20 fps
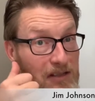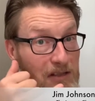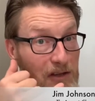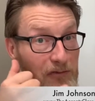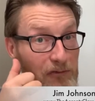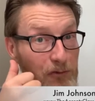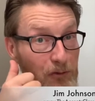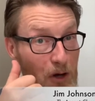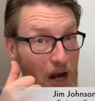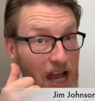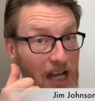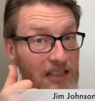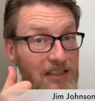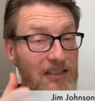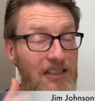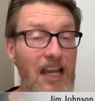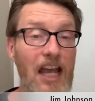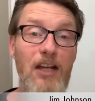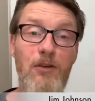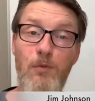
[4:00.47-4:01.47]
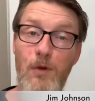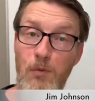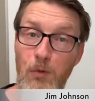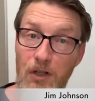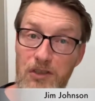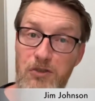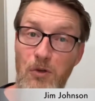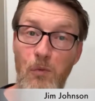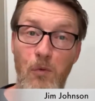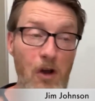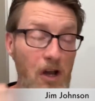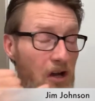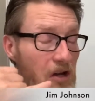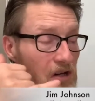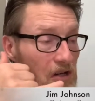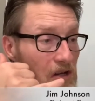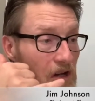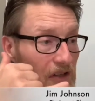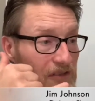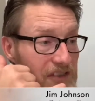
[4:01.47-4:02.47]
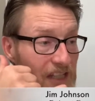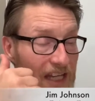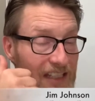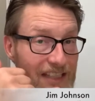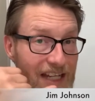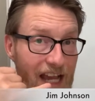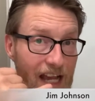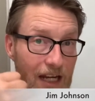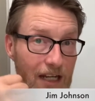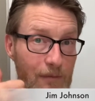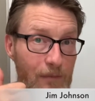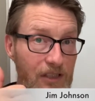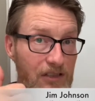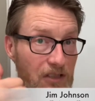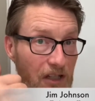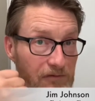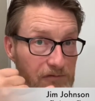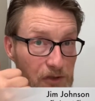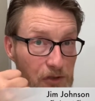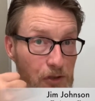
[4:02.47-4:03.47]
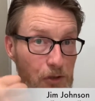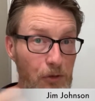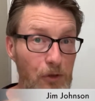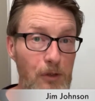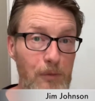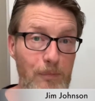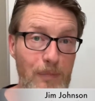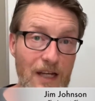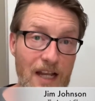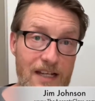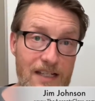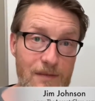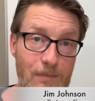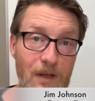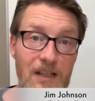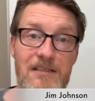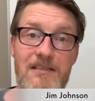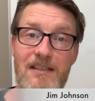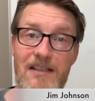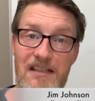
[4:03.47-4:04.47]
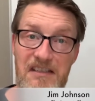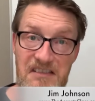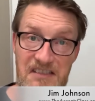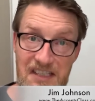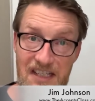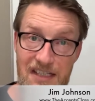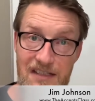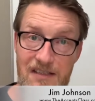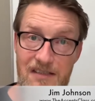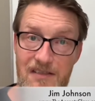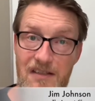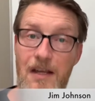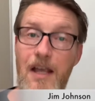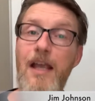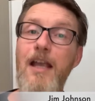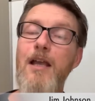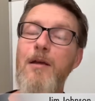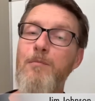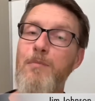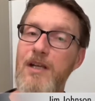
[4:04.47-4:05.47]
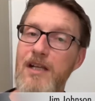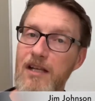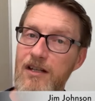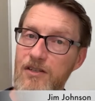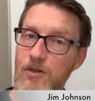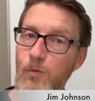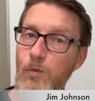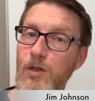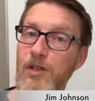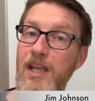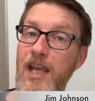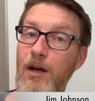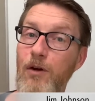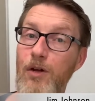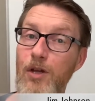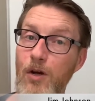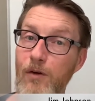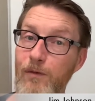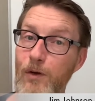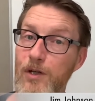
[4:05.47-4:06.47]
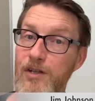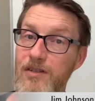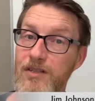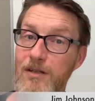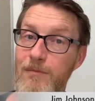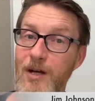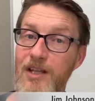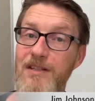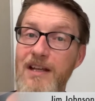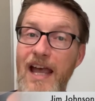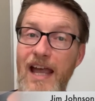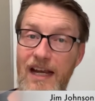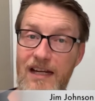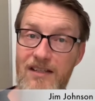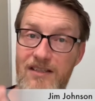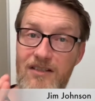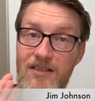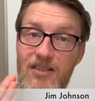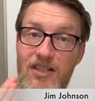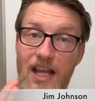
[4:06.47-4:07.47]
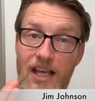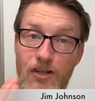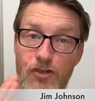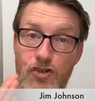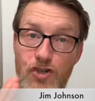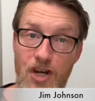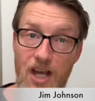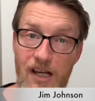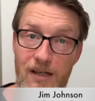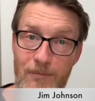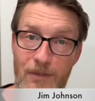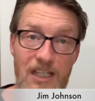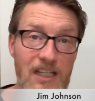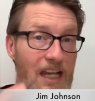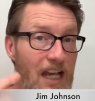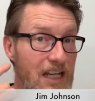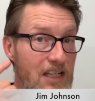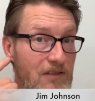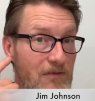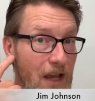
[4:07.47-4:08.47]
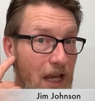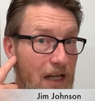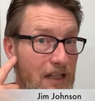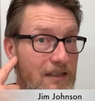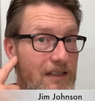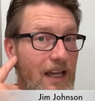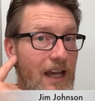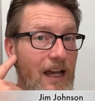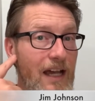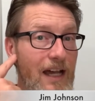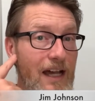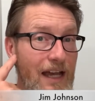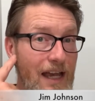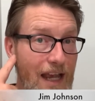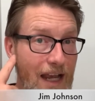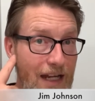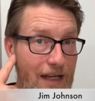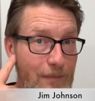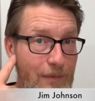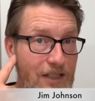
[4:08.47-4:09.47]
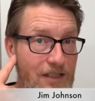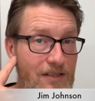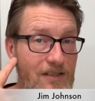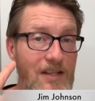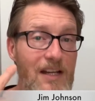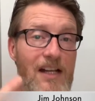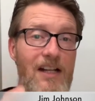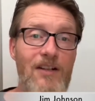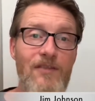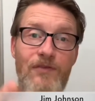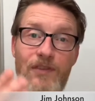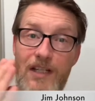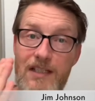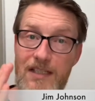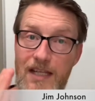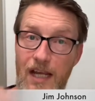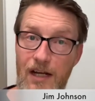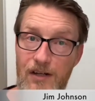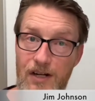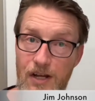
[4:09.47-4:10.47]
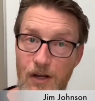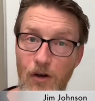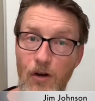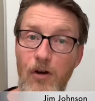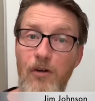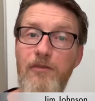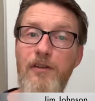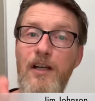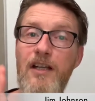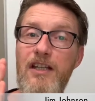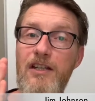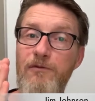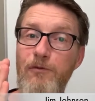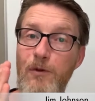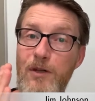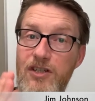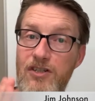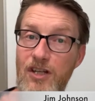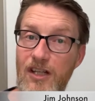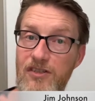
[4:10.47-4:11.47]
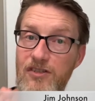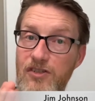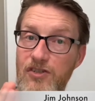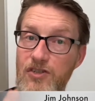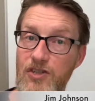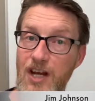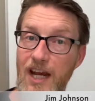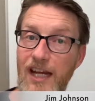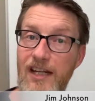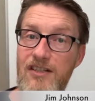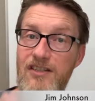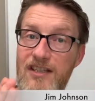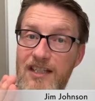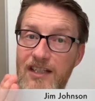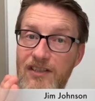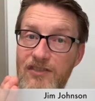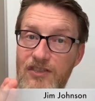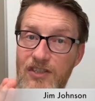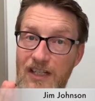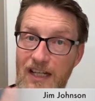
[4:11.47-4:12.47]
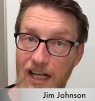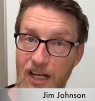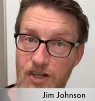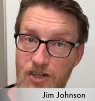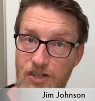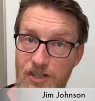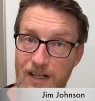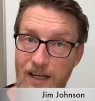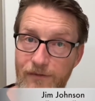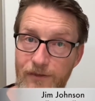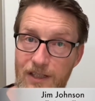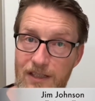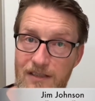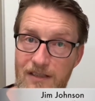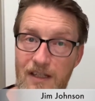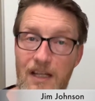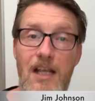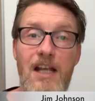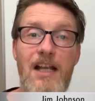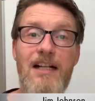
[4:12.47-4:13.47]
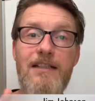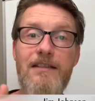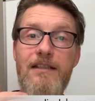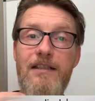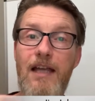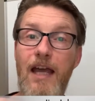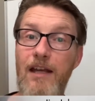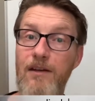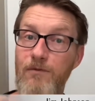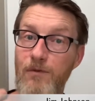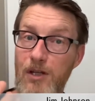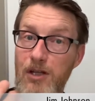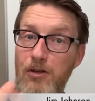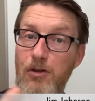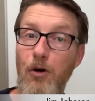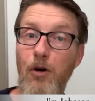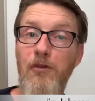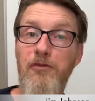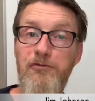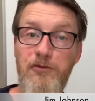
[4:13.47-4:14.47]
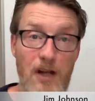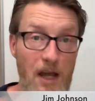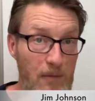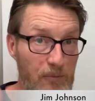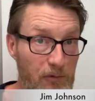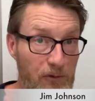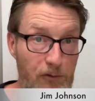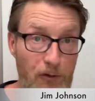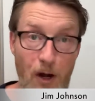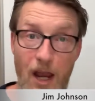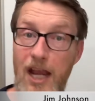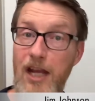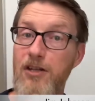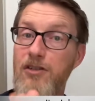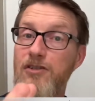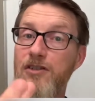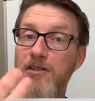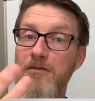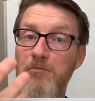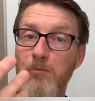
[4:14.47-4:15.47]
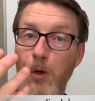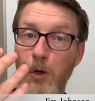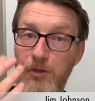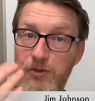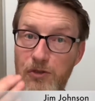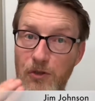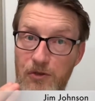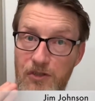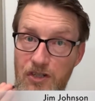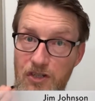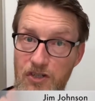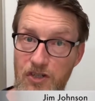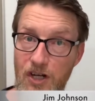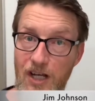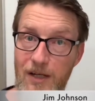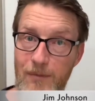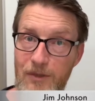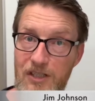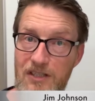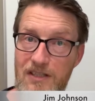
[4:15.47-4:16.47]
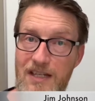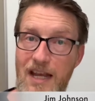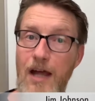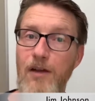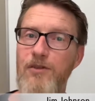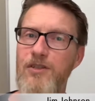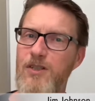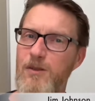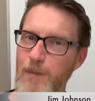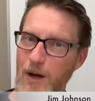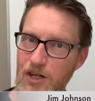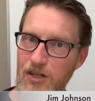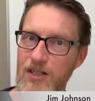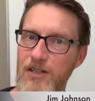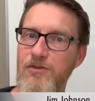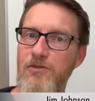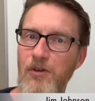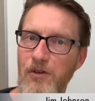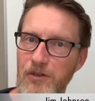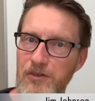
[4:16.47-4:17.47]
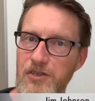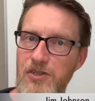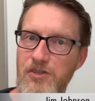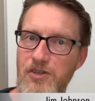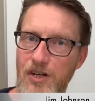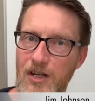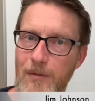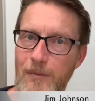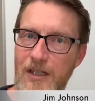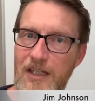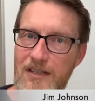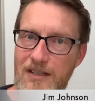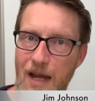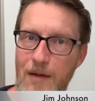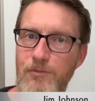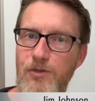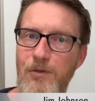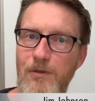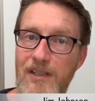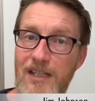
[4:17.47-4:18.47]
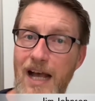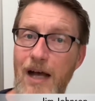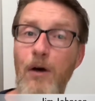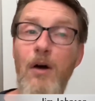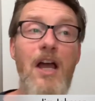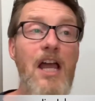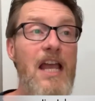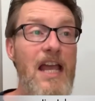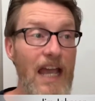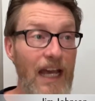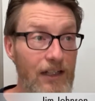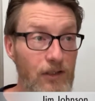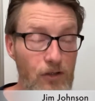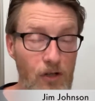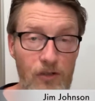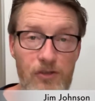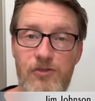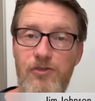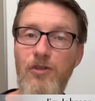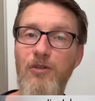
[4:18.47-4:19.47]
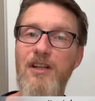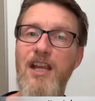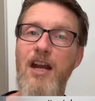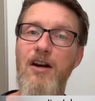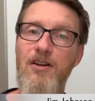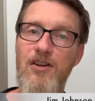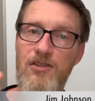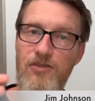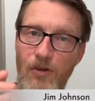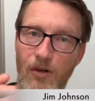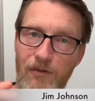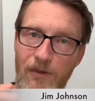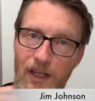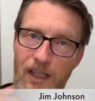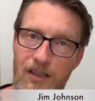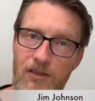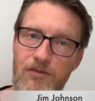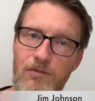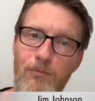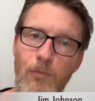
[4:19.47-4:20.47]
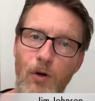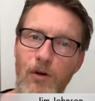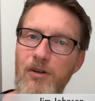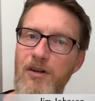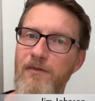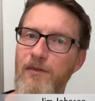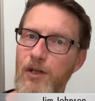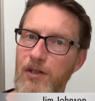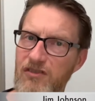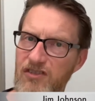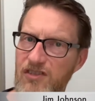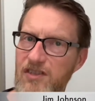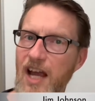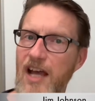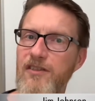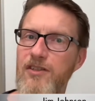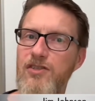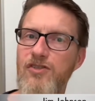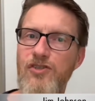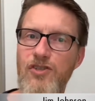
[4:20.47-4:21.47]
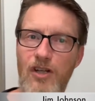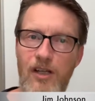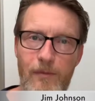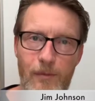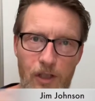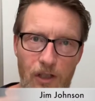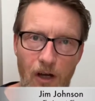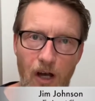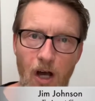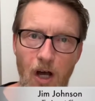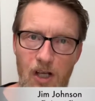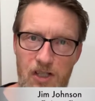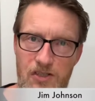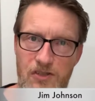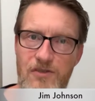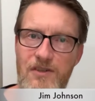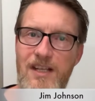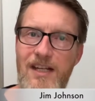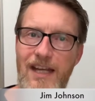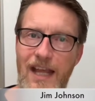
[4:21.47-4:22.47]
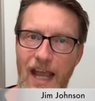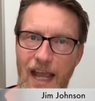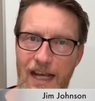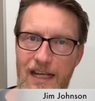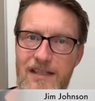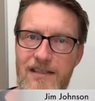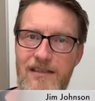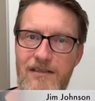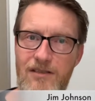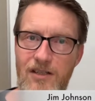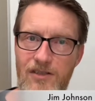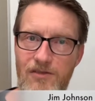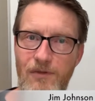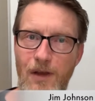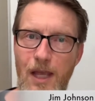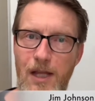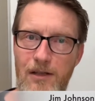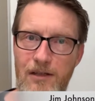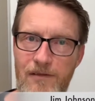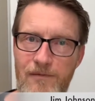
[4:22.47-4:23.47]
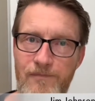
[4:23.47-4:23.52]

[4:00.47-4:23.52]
the front, and we want to work on that element of dual placement in this because it will carry over into some other accents like German as well. There are elements that carry over if we just change the intonation of it. Then we go from French more towards a German sound, especially Northern German, as I'm doing now. And it also carries over into more of a Southern German or Austrian accent as well.